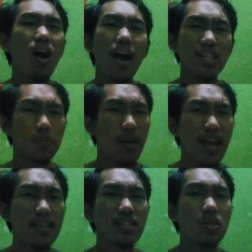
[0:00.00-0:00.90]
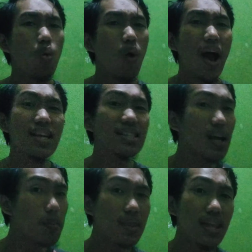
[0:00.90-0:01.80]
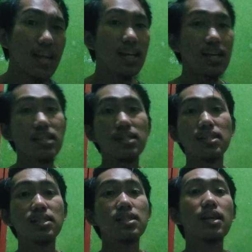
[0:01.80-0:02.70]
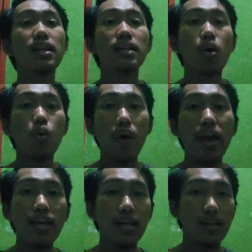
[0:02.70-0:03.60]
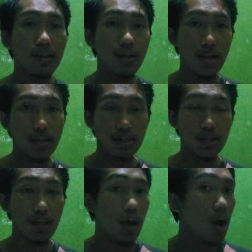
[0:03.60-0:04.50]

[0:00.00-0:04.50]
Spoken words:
explains why something is the way it is,